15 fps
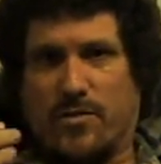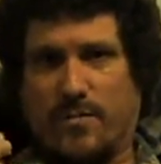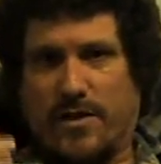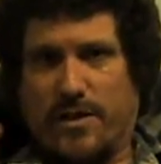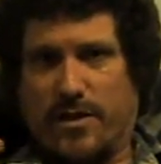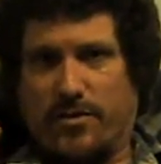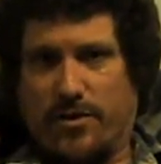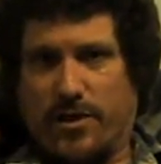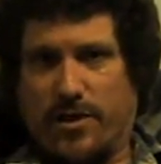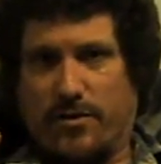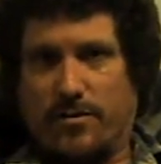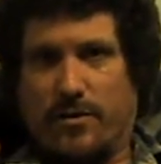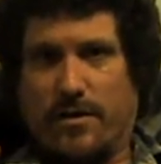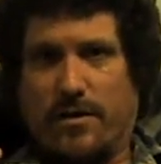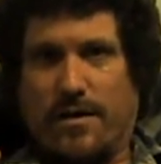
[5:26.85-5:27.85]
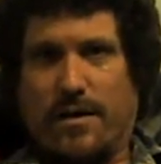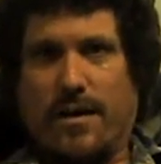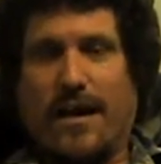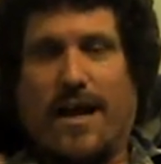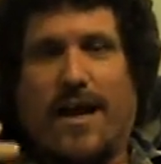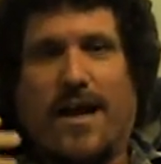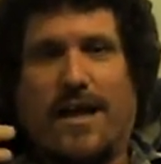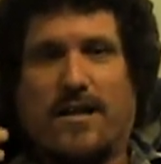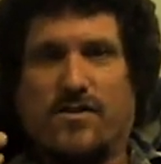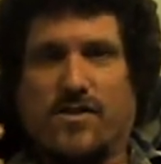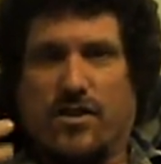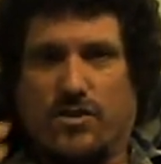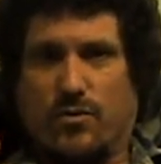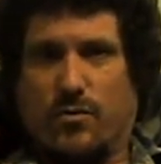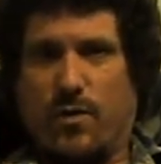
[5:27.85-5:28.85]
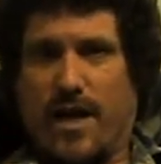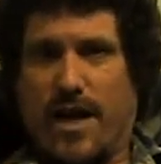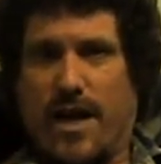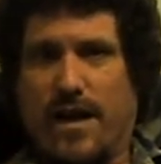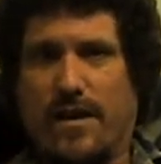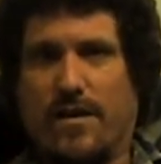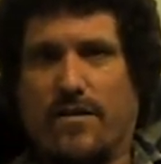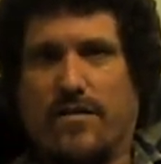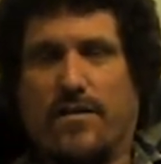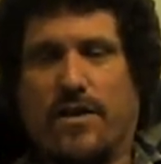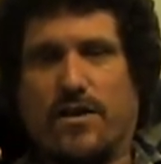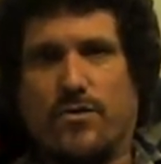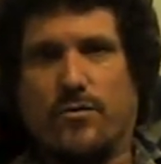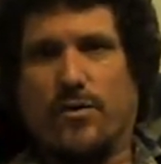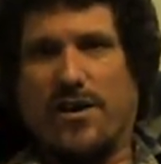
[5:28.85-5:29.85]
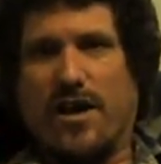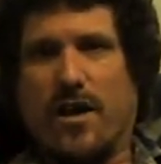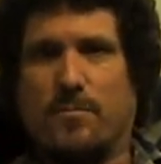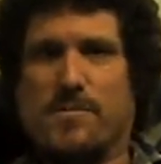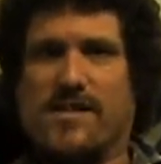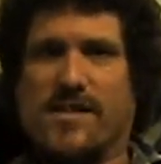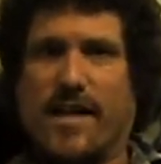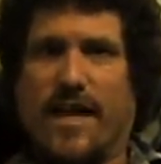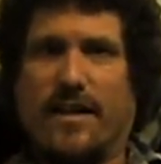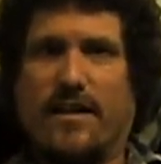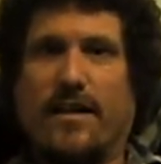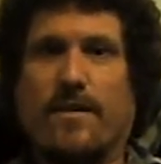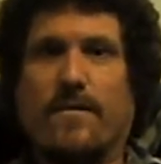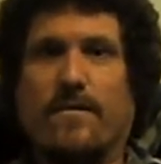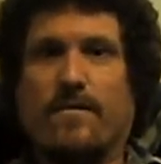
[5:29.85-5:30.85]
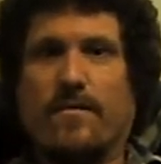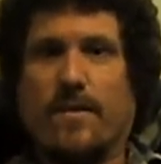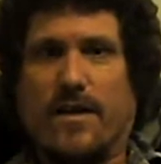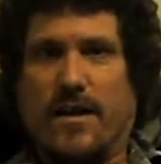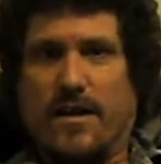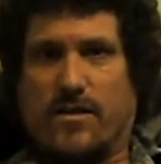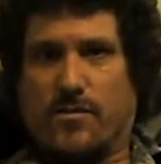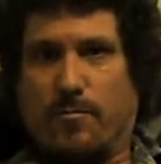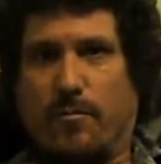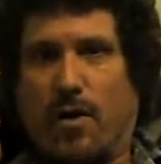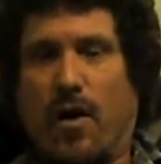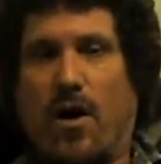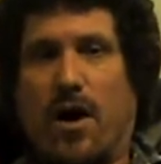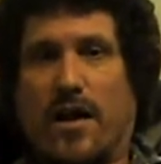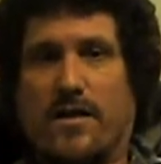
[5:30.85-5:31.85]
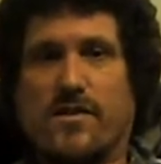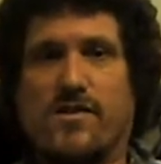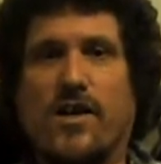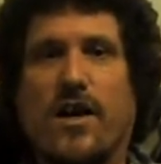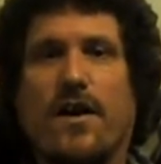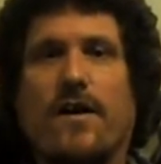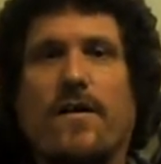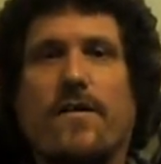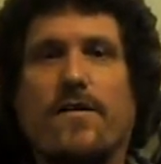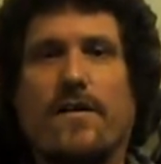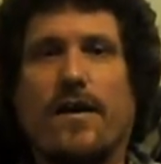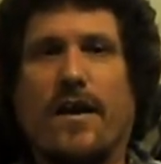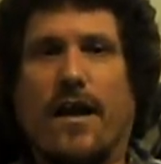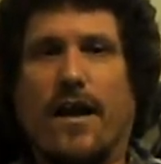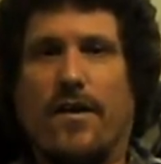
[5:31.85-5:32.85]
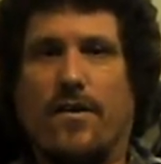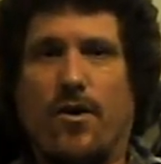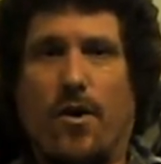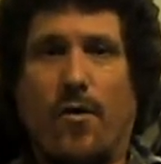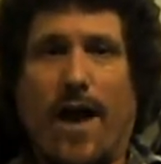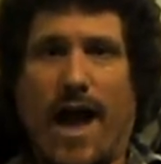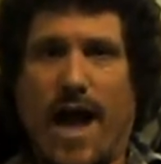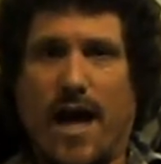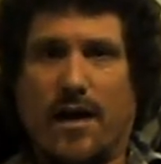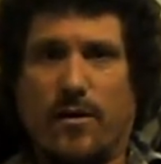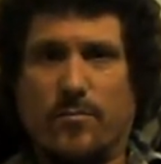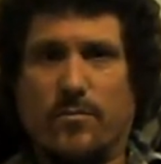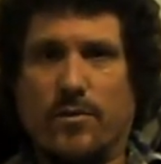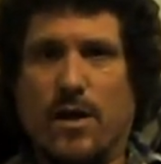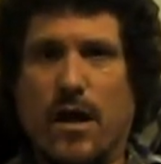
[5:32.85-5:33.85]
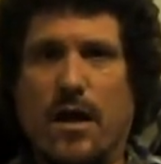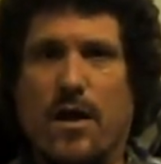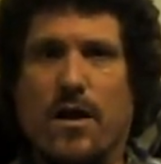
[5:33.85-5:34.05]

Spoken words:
material in such a way that you would upset its bonds and no atom